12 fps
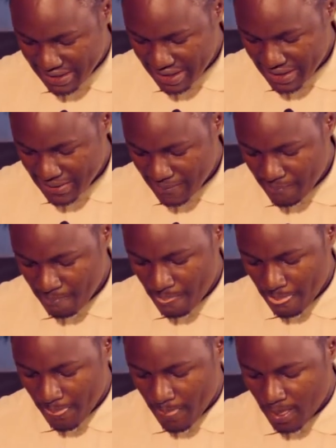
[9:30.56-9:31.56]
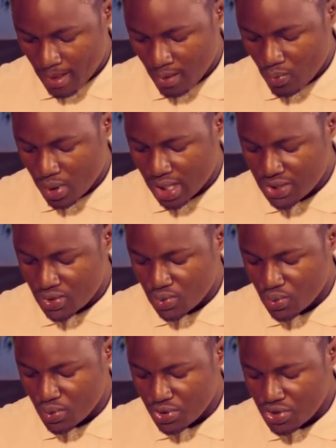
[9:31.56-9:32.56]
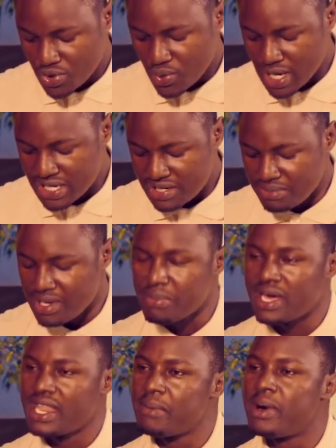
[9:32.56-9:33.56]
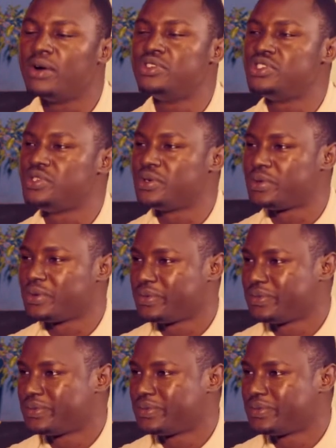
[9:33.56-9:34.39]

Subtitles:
Okay. What would you want remembered about you?